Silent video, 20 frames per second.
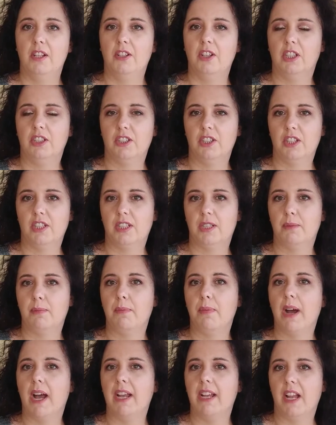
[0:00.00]
not just
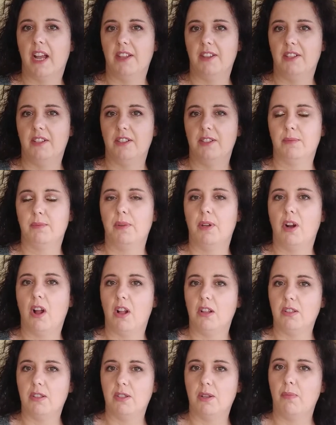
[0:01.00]
by others, but
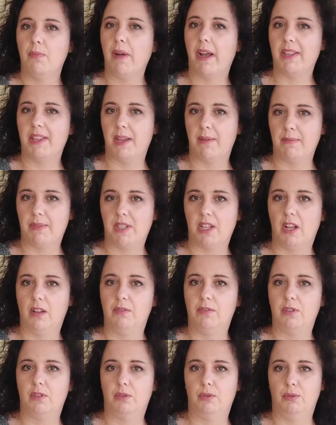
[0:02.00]
also by
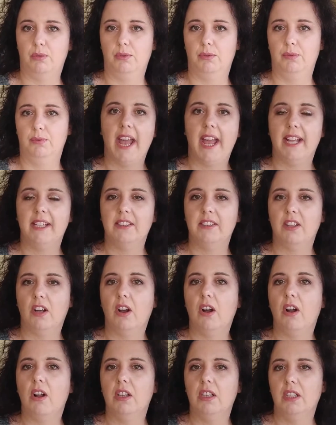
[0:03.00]
themselves too. And
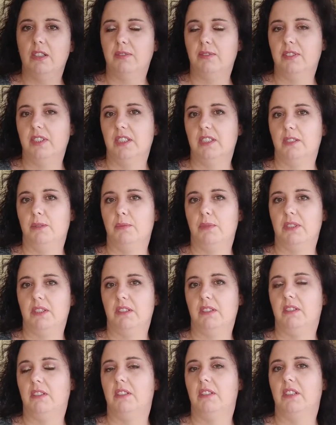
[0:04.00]
all of this
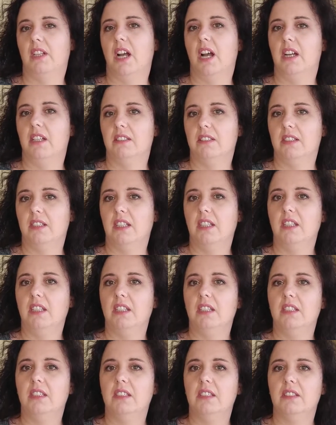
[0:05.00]
must start
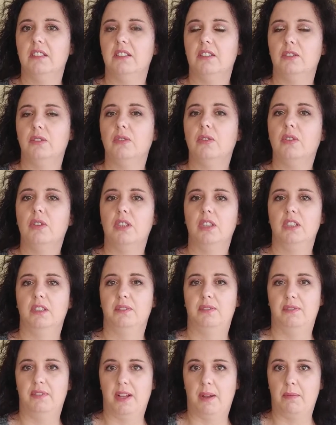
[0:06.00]
in the nuclear
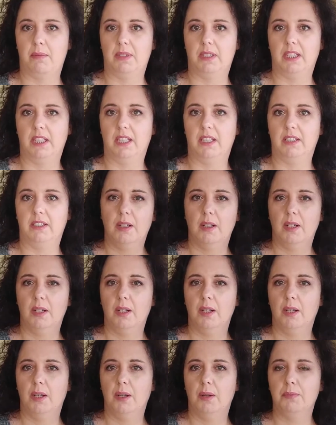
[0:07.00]
family,
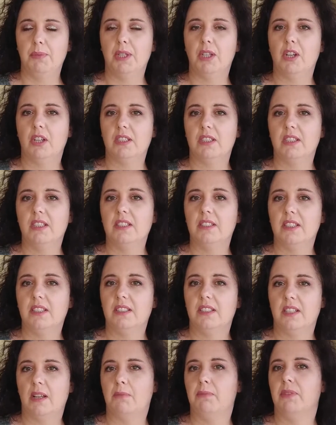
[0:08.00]
because this is
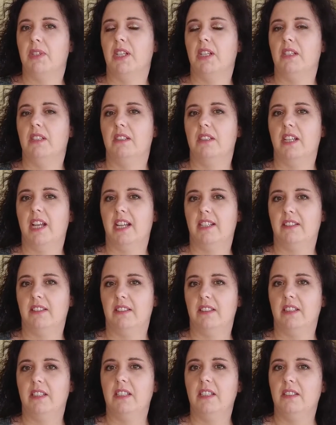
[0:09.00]
something that
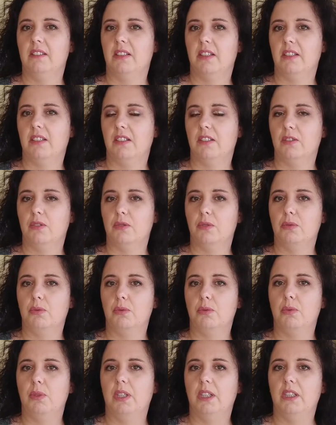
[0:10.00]
it doesn't
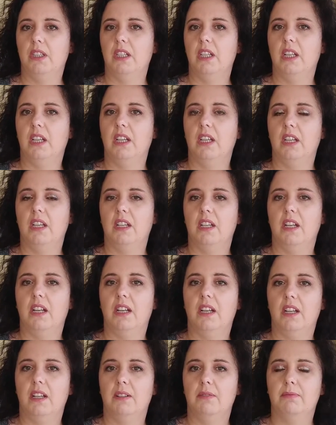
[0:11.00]
really
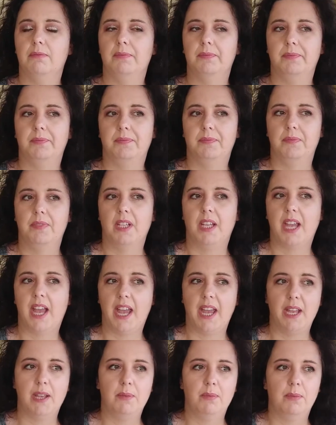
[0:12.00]

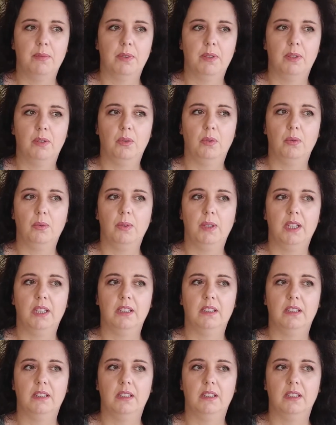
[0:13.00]
came
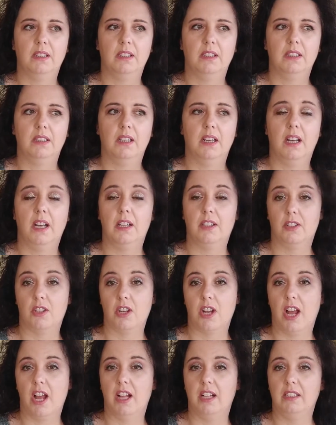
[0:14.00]
with a
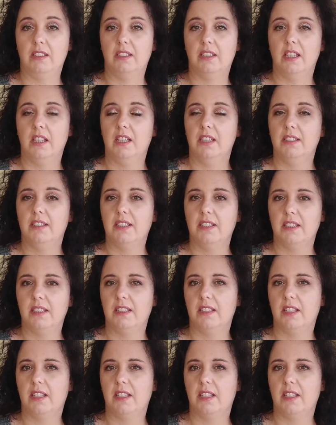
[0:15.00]
child, this is